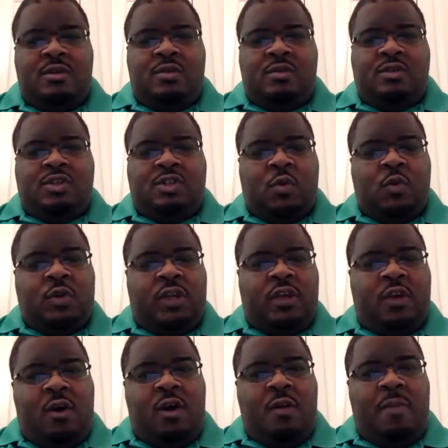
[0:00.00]
Stokely
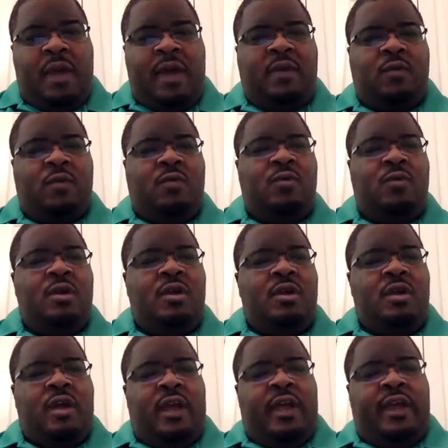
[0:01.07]
Carmichael,
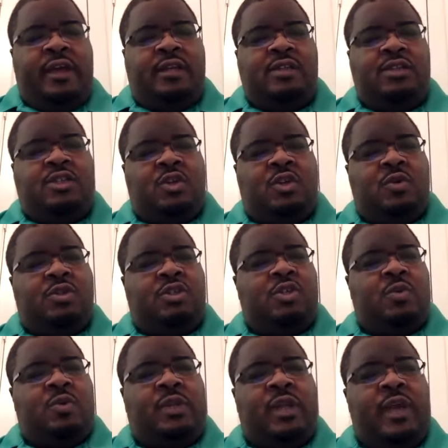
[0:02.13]
and
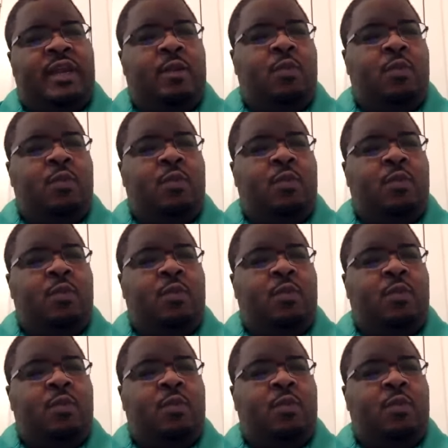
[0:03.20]
showing light.